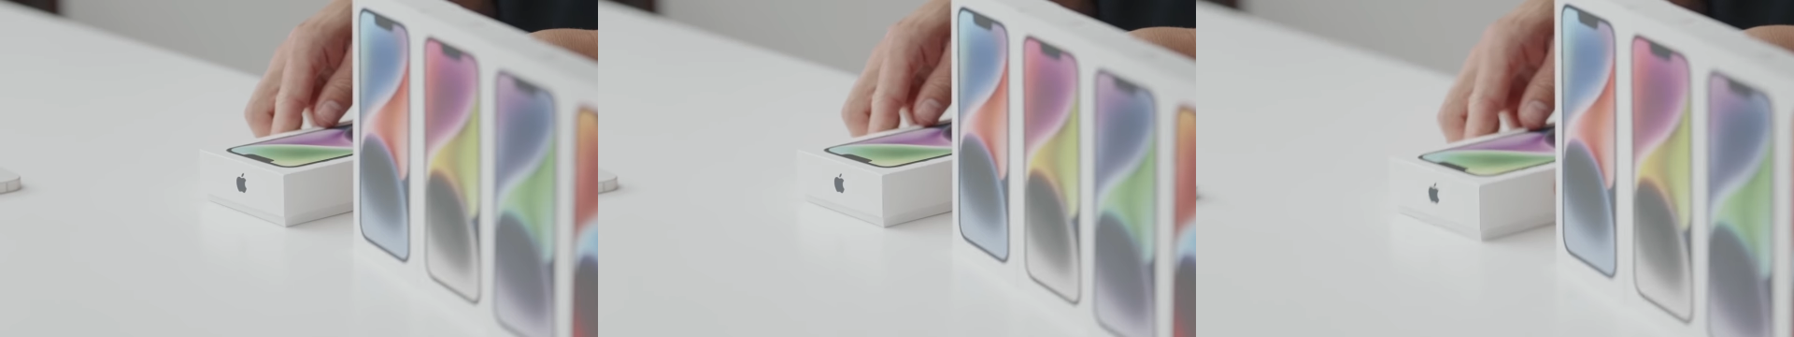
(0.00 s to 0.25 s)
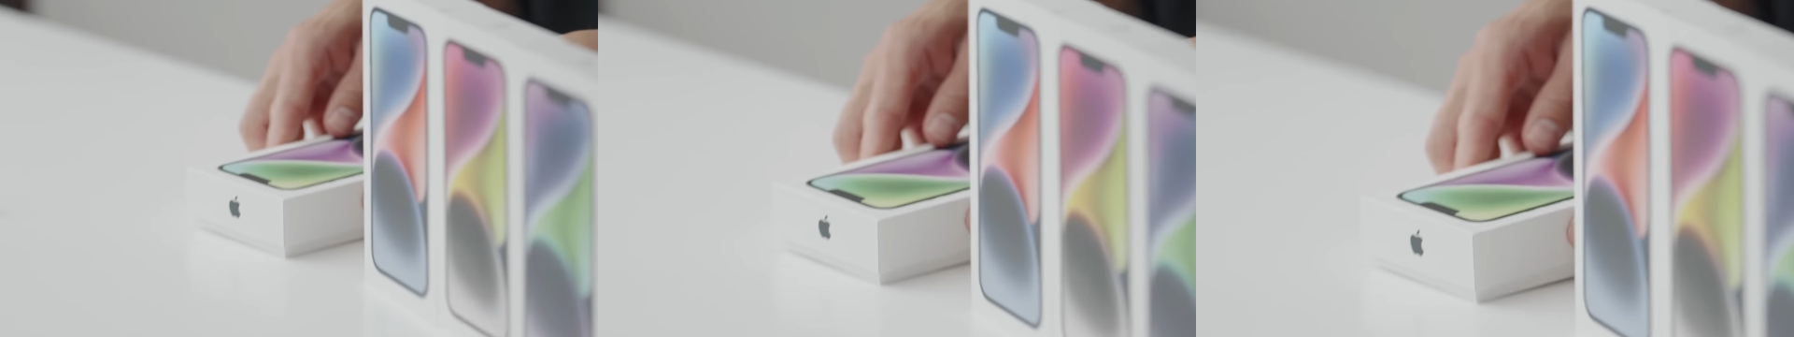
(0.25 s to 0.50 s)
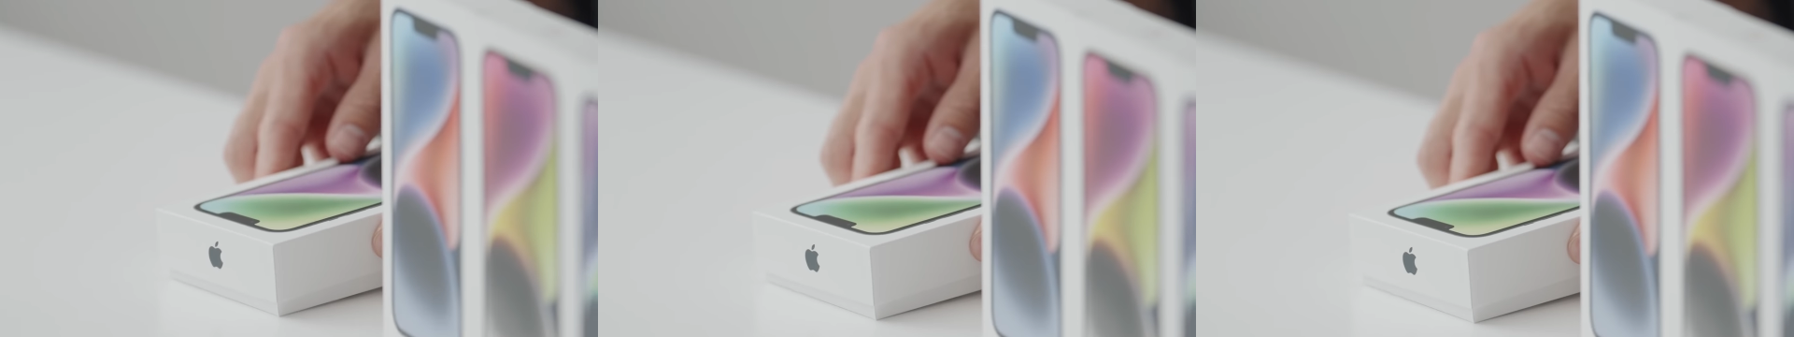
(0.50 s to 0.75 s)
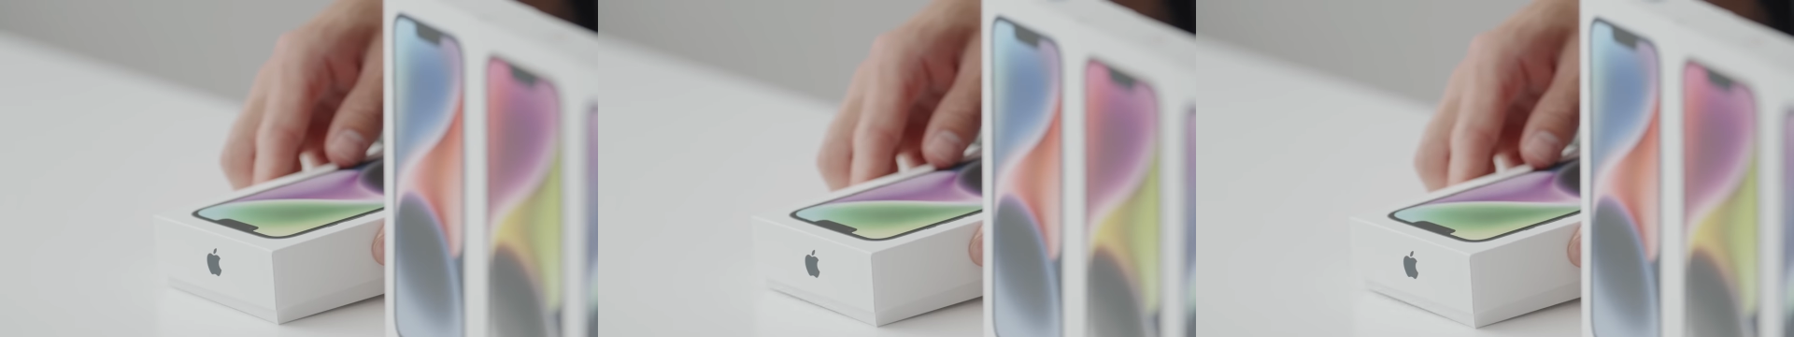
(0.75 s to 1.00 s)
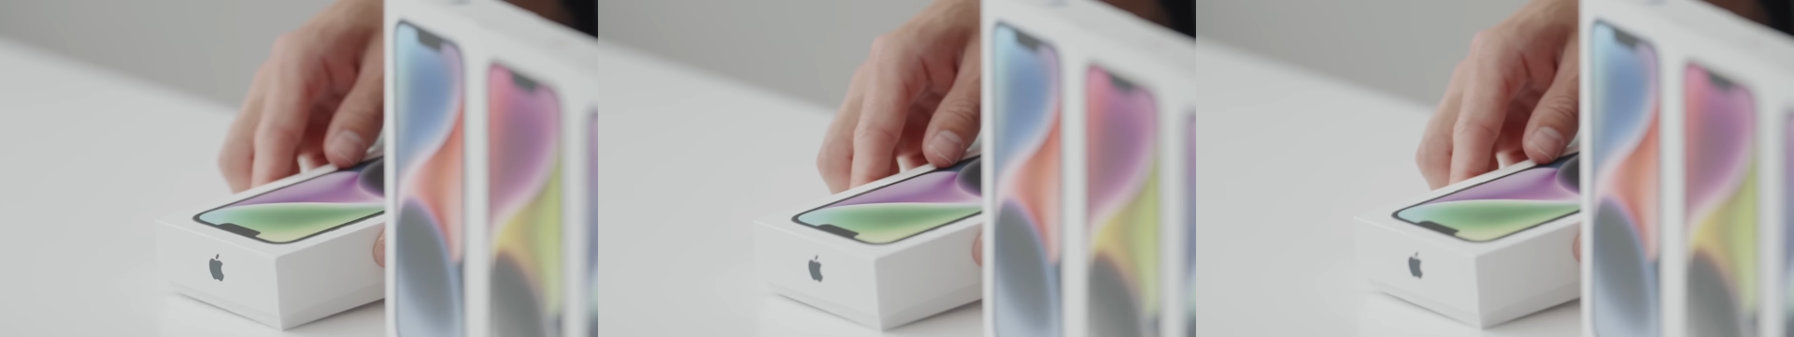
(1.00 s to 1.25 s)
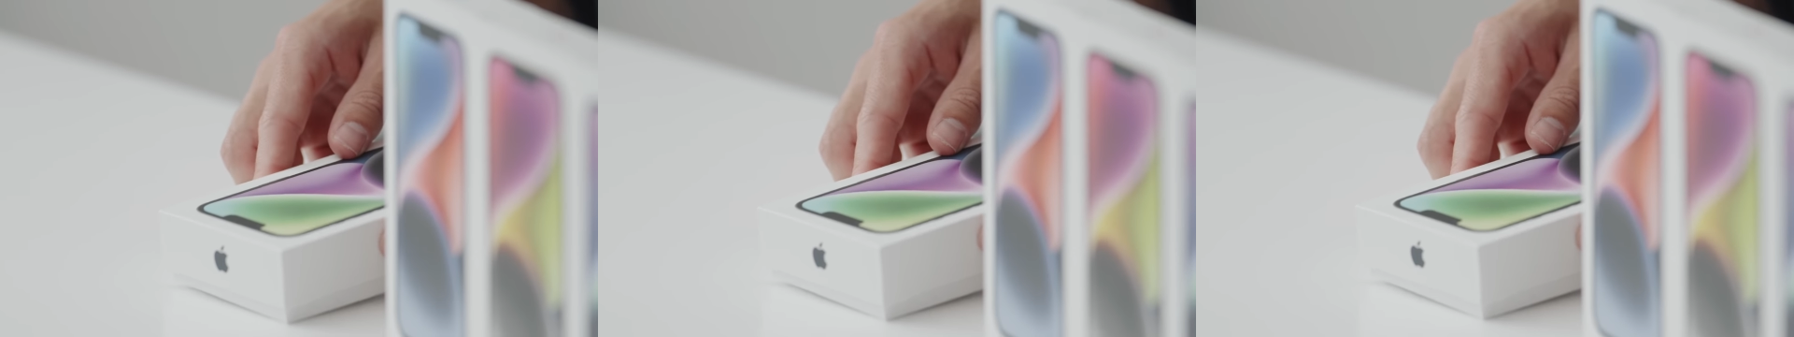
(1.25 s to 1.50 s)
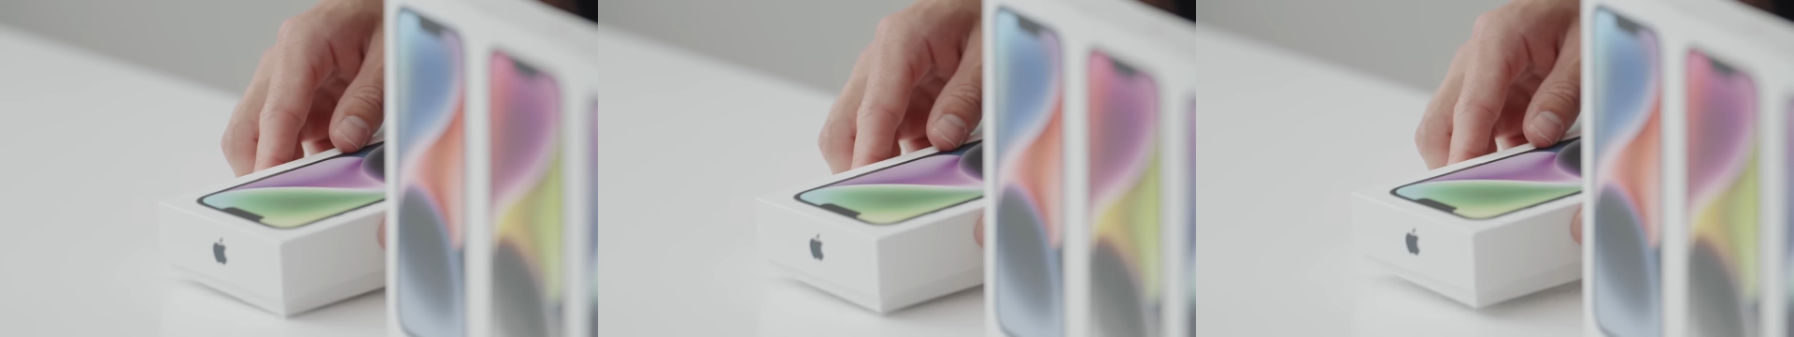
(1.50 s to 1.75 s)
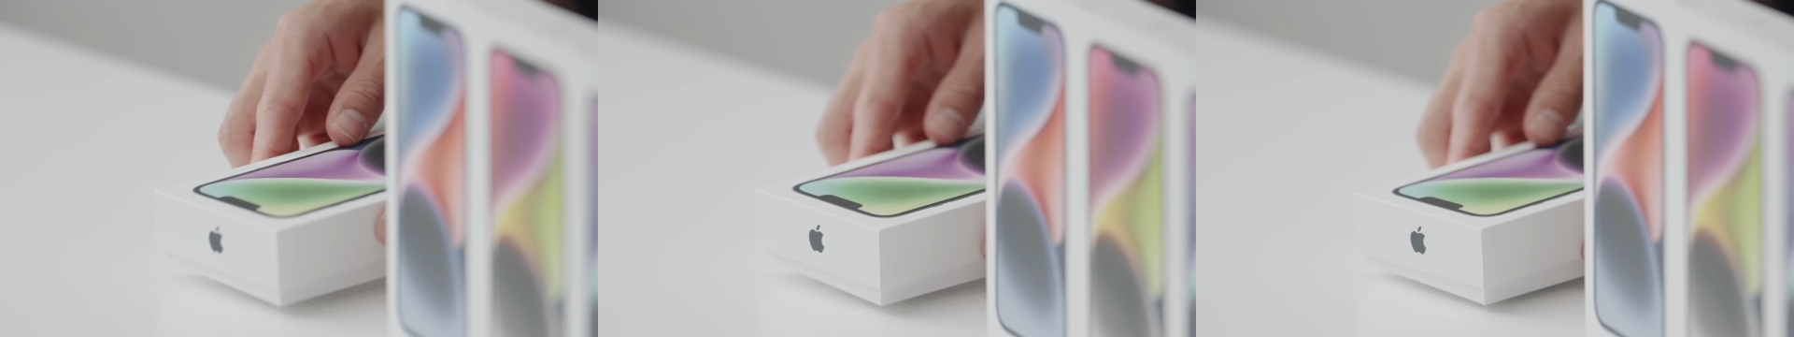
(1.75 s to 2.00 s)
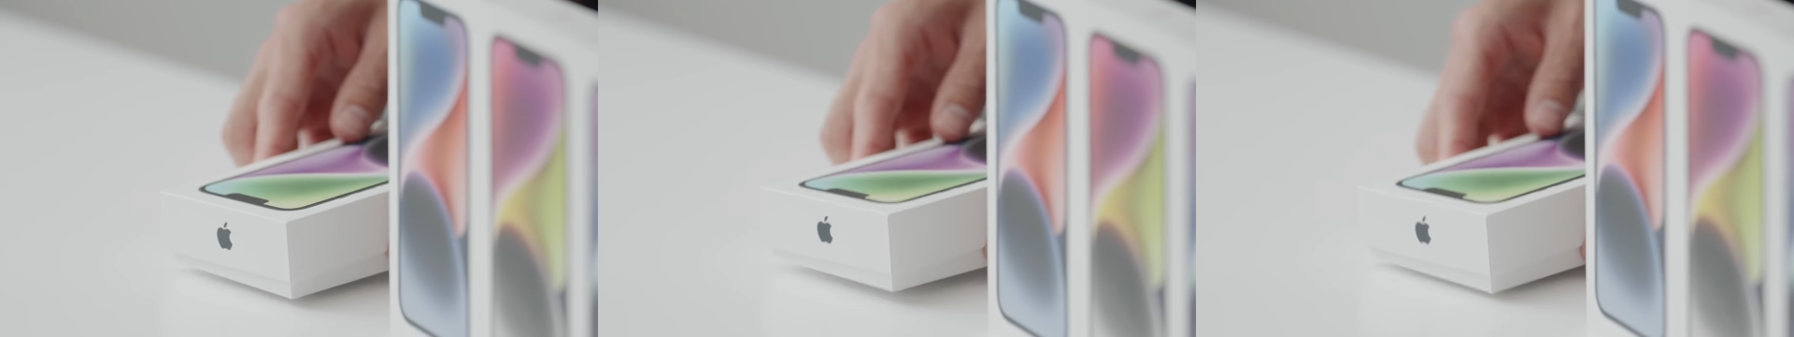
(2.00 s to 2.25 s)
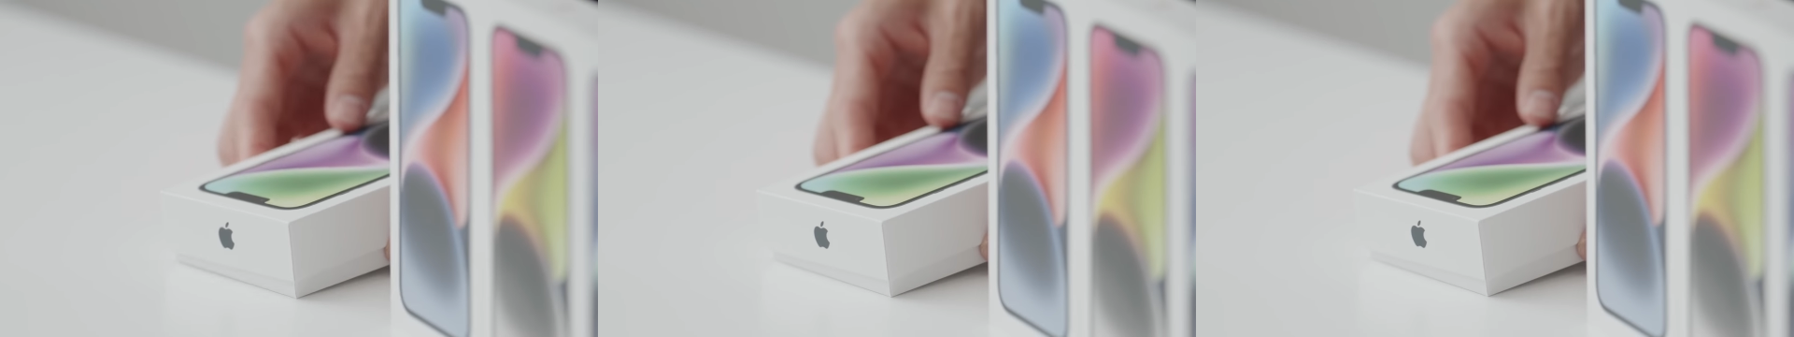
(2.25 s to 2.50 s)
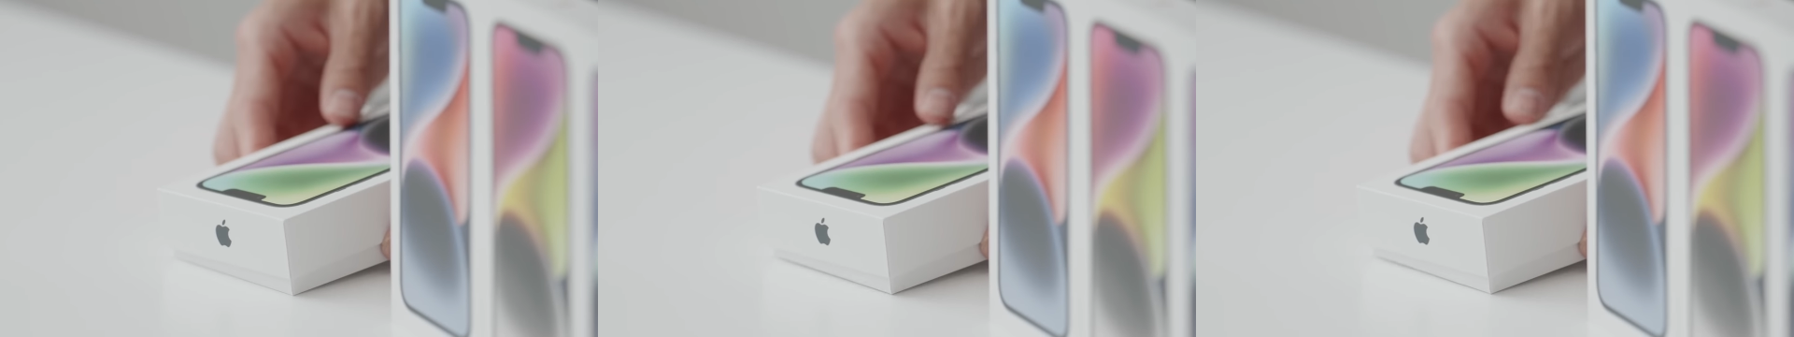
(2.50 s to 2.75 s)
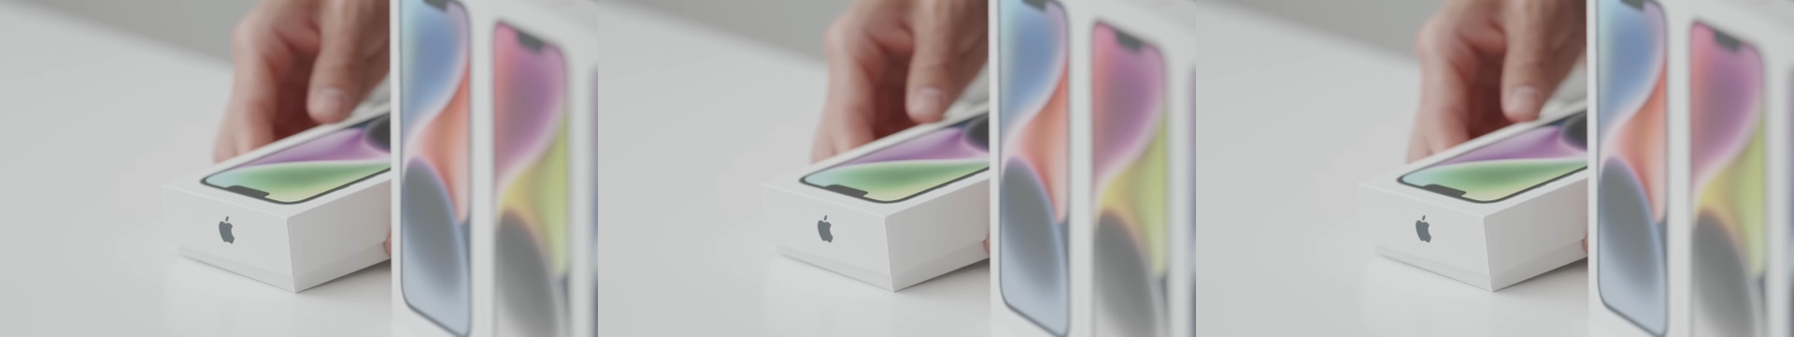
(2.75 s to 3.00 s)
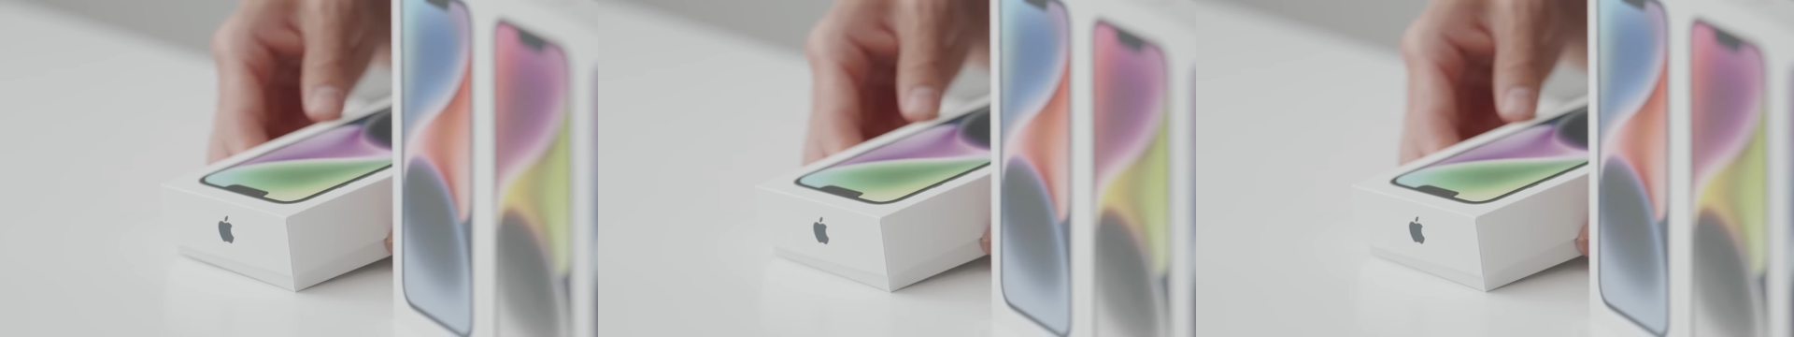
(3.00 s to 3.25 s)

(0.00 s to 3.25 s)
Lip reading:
No face is visible, so there are no lips to read.